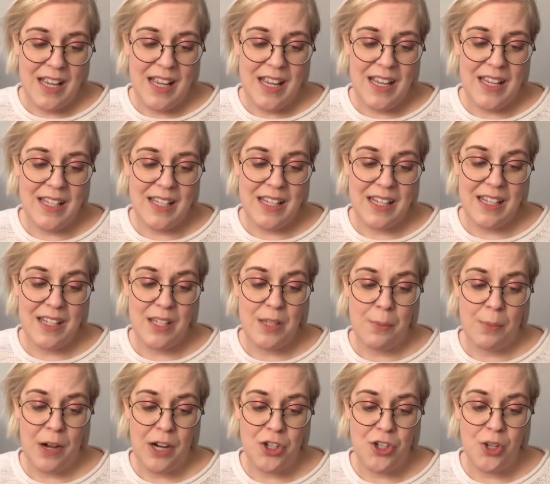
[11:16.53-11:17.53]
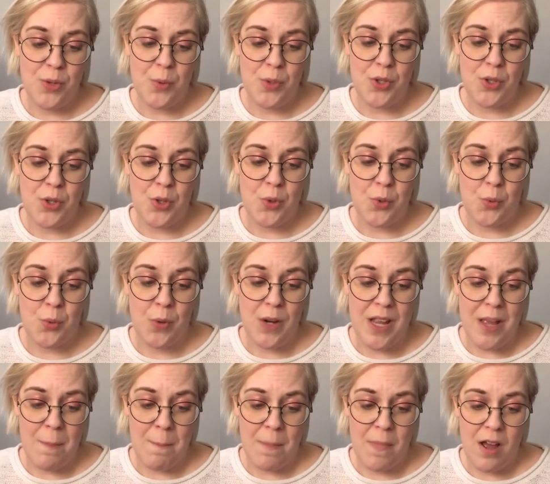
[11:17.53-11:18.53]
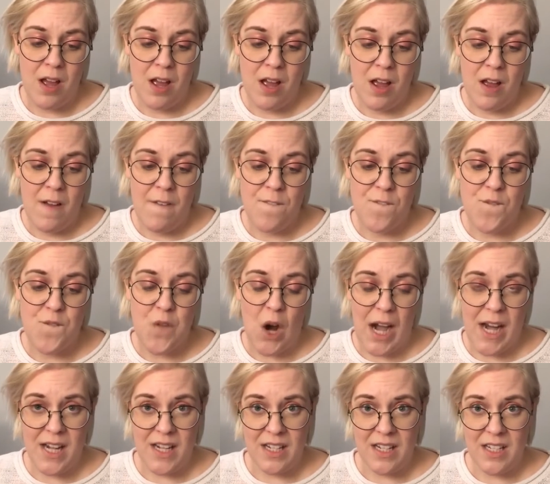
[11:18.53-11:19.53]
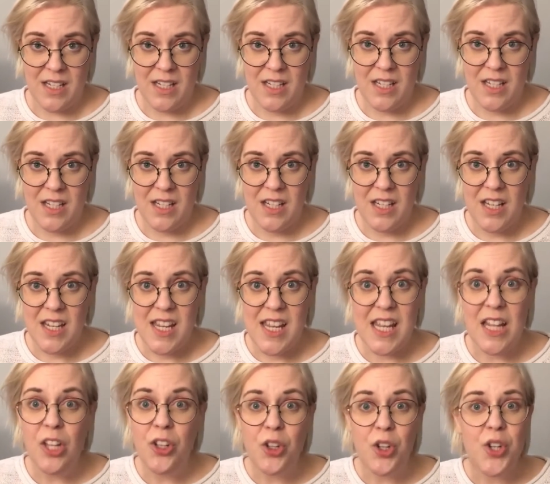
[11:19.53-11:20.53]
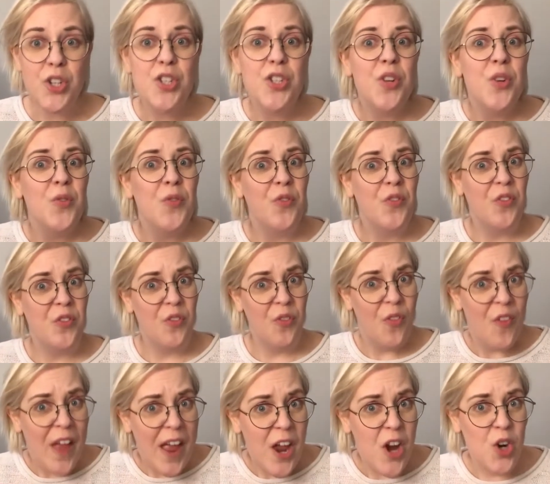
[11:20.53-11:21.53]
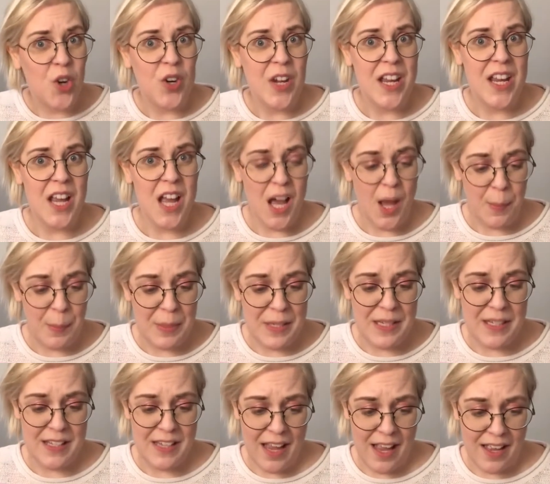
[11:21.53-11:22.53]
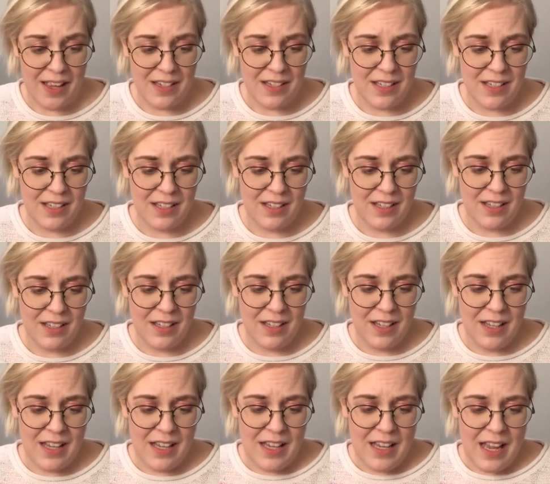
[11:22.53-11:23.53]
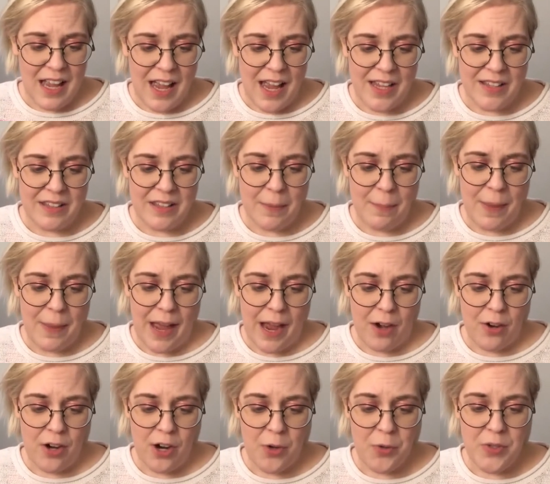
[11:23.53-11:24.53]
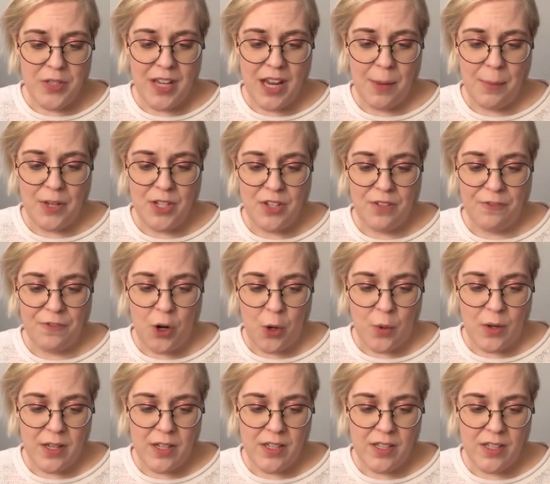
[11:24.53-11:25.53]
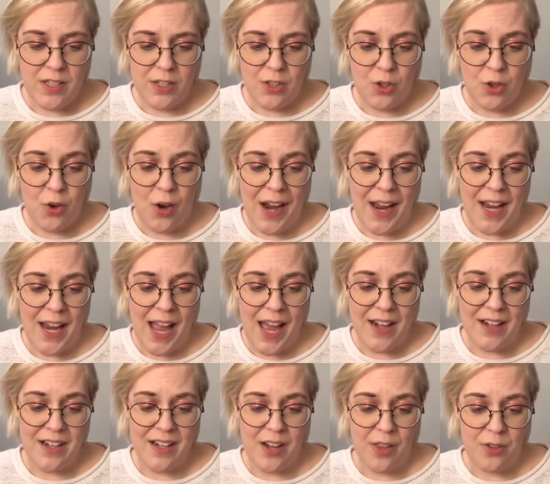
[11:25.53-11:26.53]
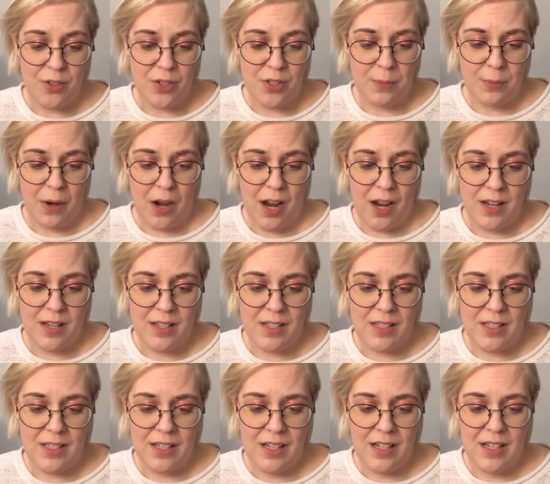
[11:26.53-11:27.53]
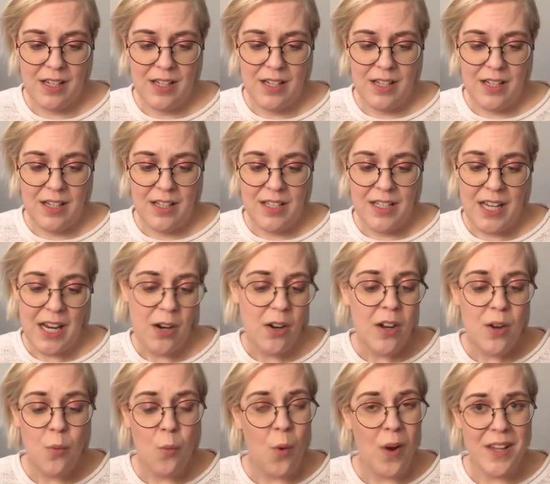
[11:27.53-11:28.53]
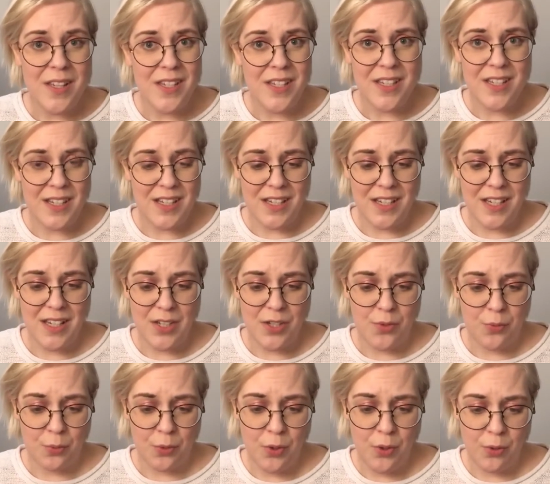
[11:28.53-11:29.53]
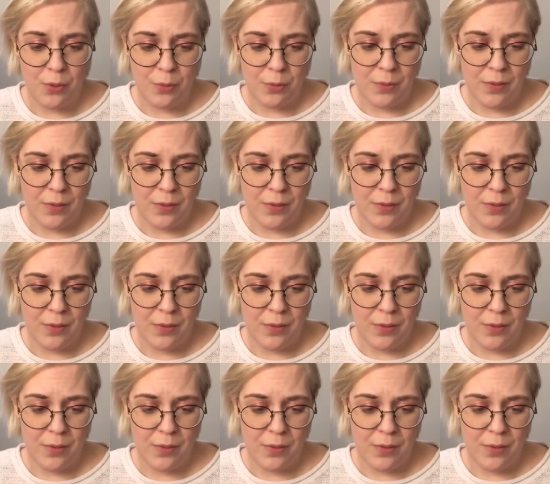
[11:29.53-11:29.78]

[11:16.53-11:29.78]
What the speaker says: His expression was grim, frightened. He looked very upset. As the background came into focus, Greg had another surprise. Terry wasn't in his room.